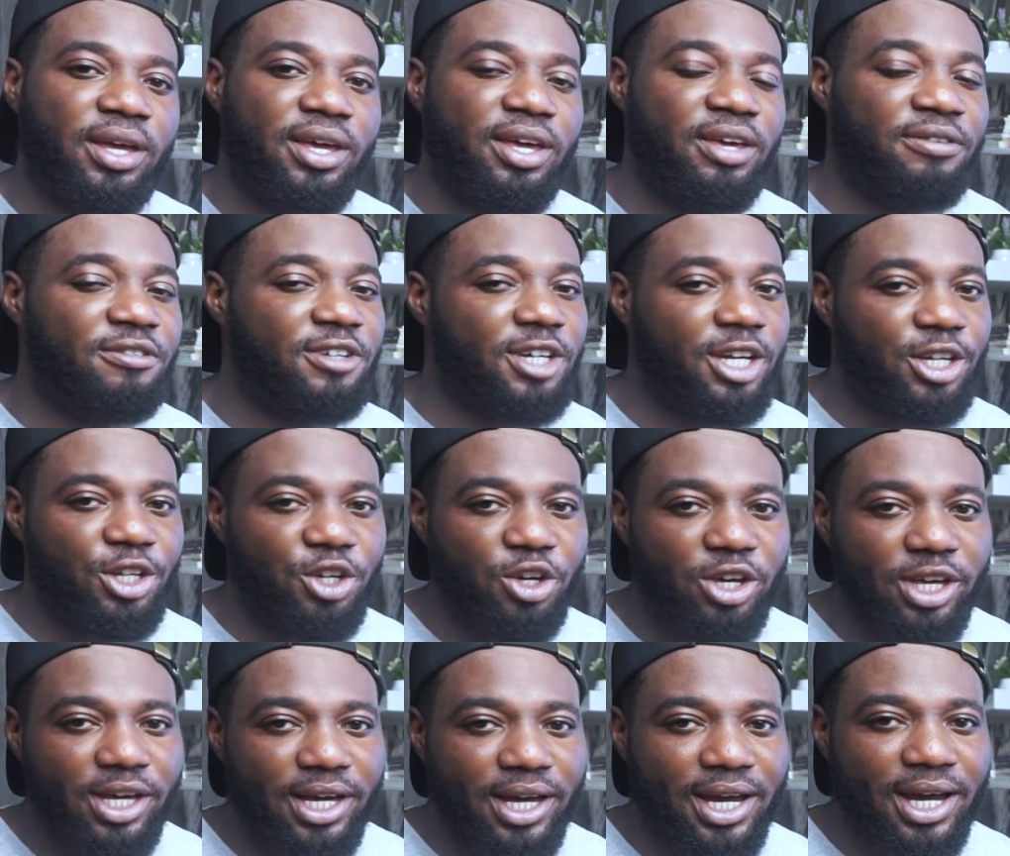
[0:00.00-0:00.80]
If you're
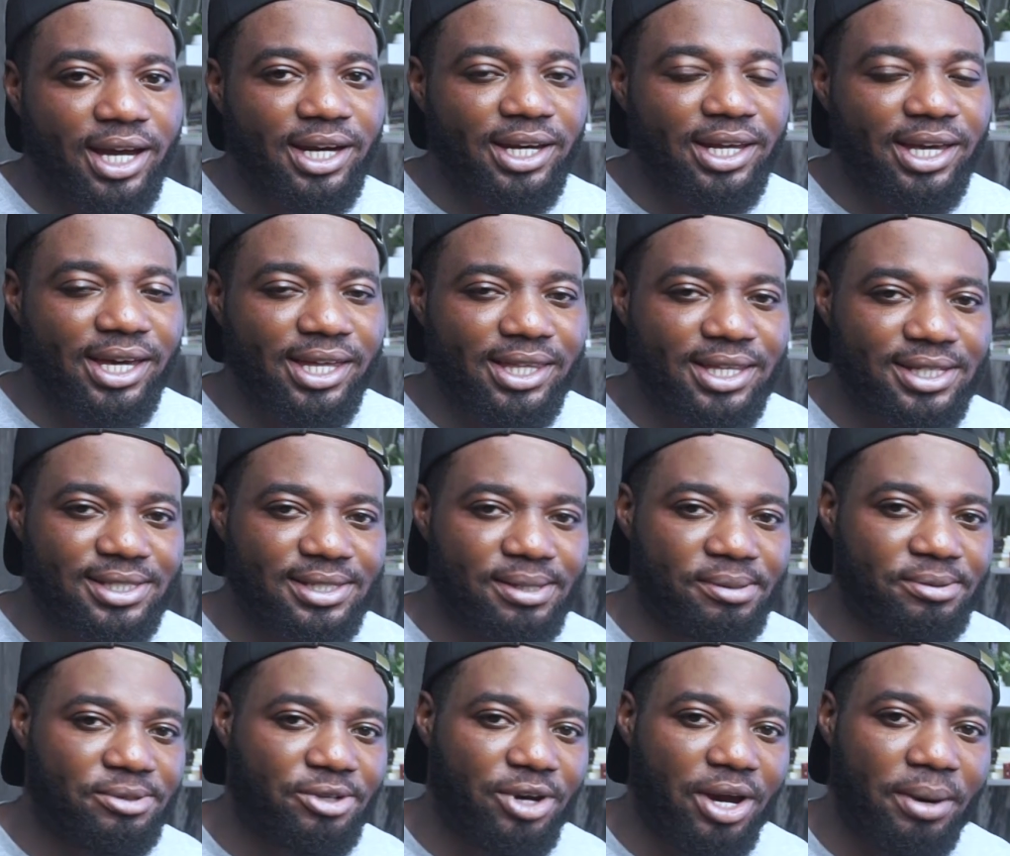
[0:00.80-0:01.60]
new here, kindly hit the
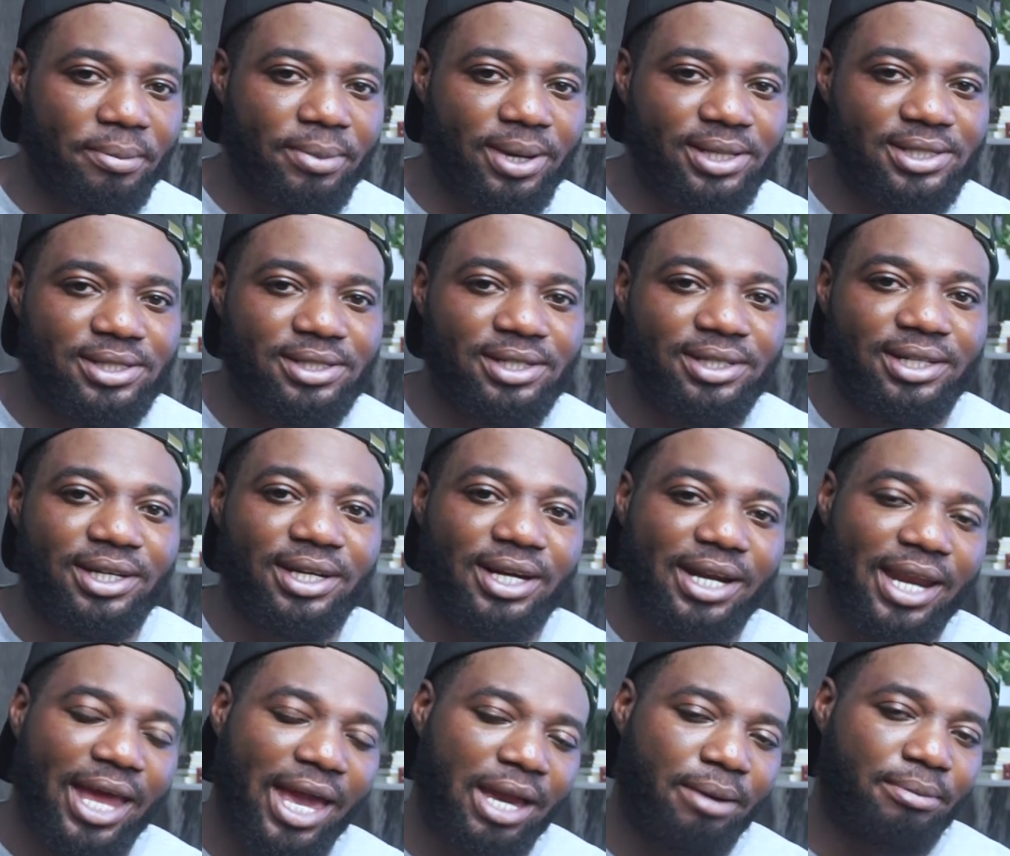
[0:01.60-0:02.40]
subscribe button and
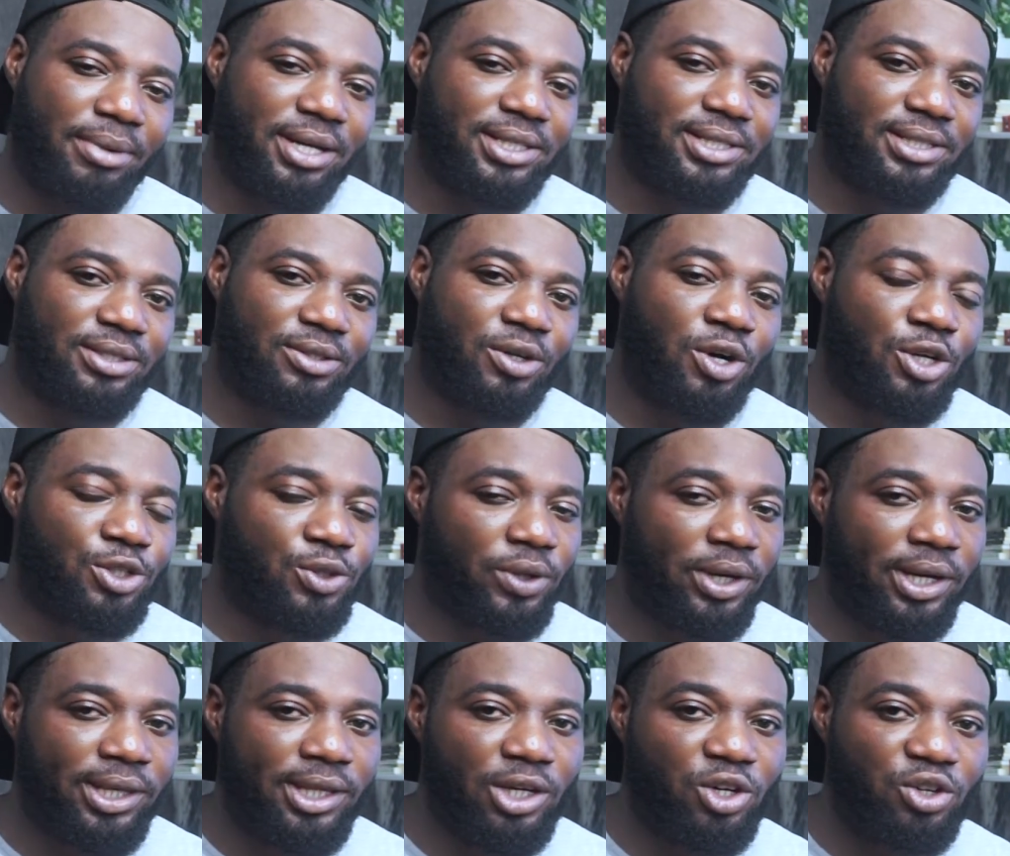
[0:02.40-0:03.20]
the like button.
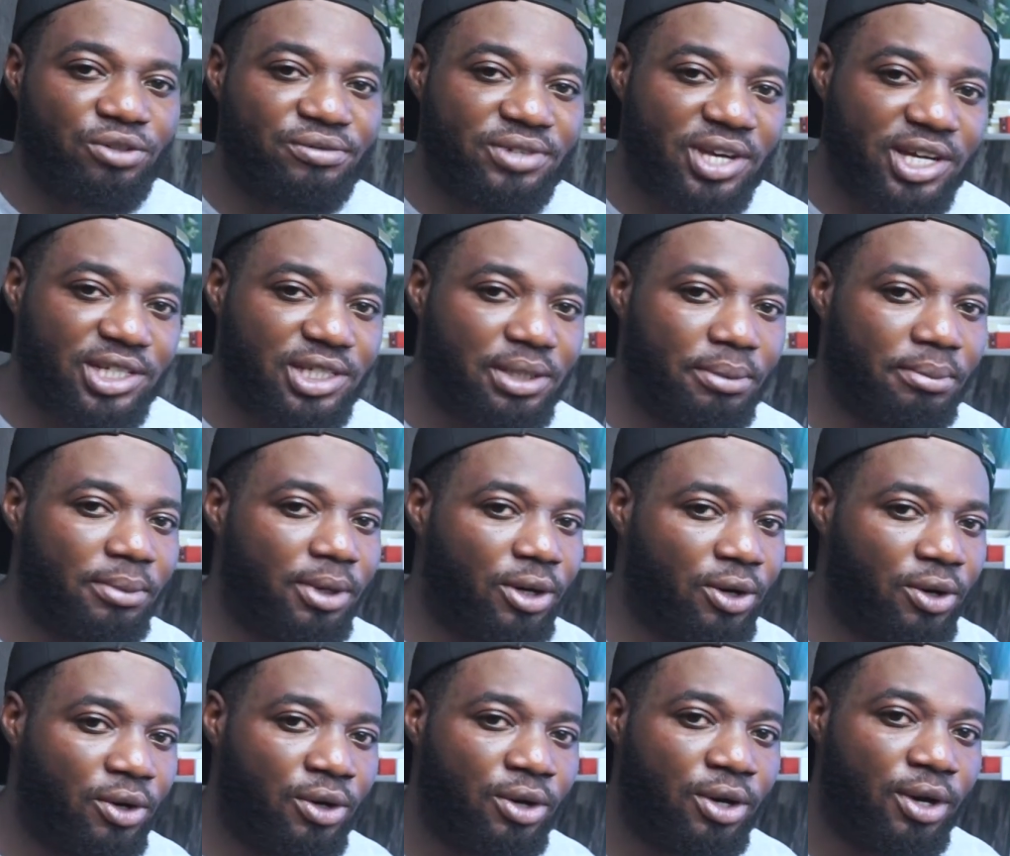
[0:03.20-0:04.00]
Also hit the notification
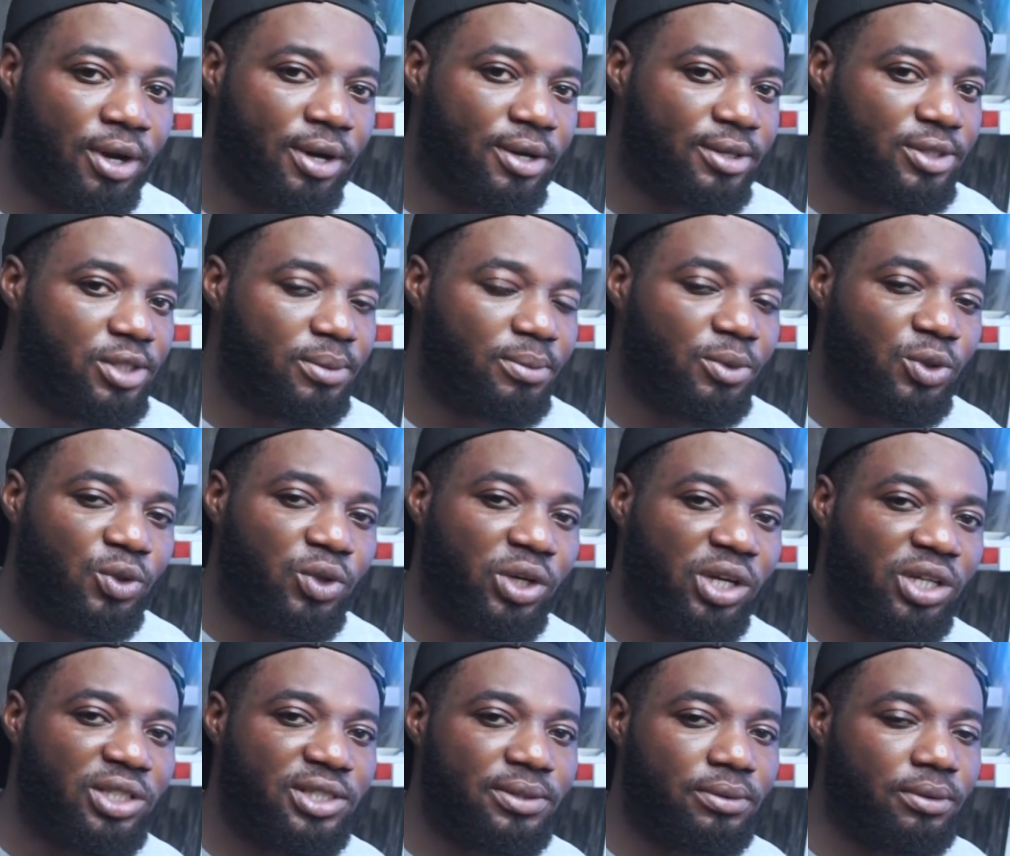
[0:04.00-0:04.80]
bell to be
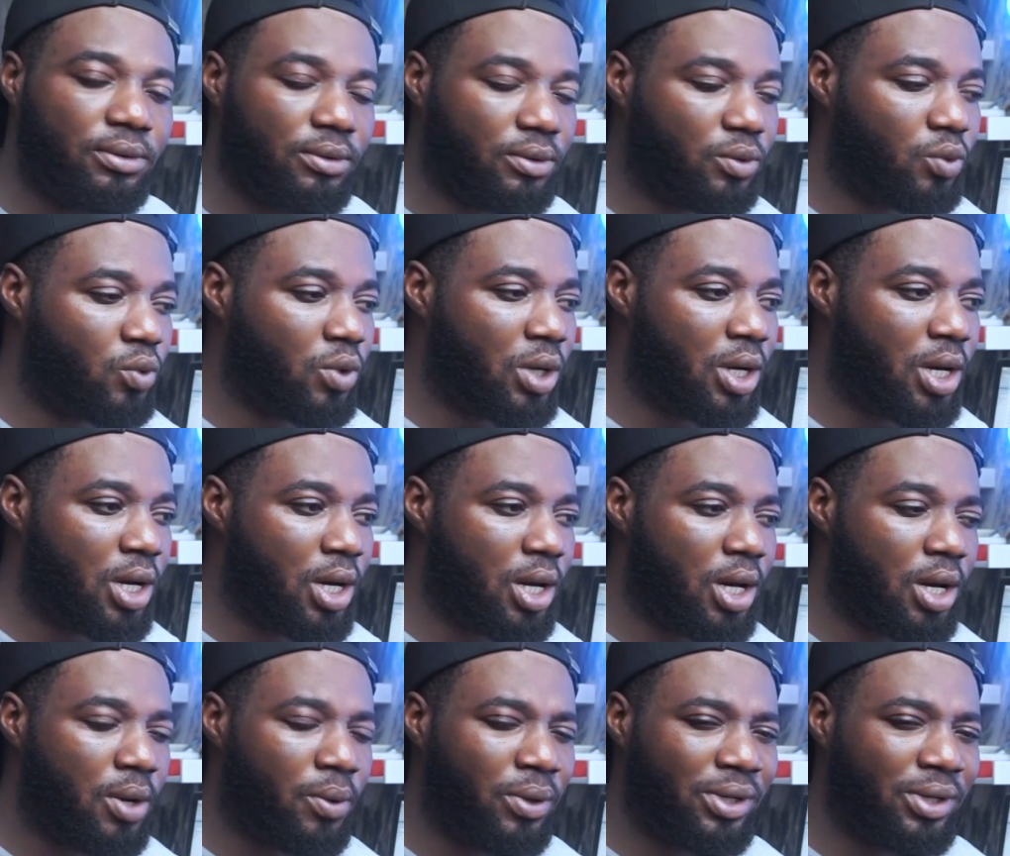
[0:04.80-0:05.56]
notified.